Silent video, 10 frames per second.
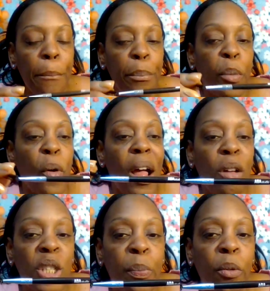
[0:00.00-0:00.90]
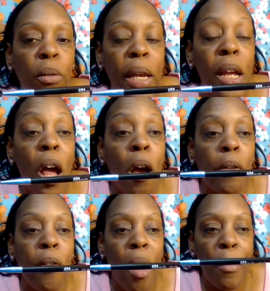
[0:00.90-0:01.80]
brow spoolie
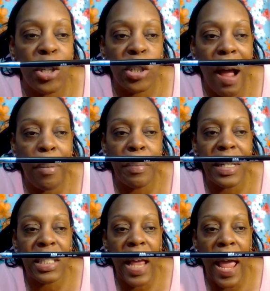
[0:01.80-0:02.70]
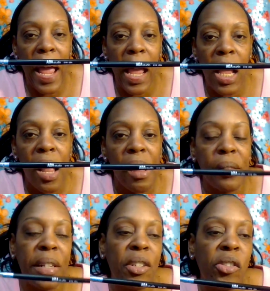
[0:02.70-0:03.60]
from shop miss a
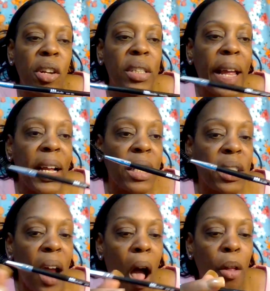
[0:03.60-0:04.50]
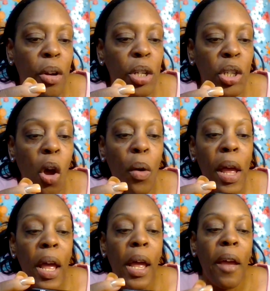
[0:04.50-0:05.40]
and this is just like a dollar so
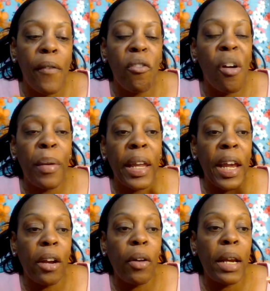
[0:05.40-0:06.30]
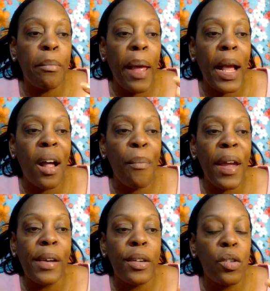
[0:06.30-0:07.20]
if you were a beginner in makeup
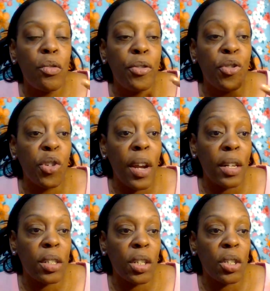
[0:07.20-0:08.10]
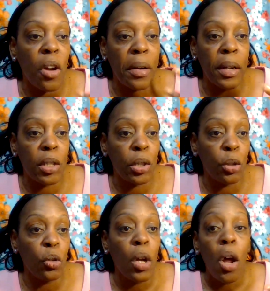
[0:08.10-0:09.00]
and you just started
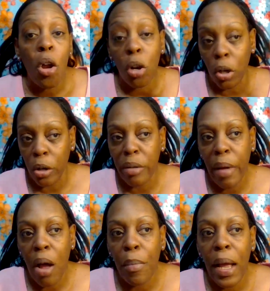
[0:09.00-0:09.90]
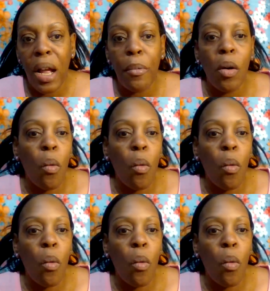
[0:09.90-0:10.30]
to learn about makeup on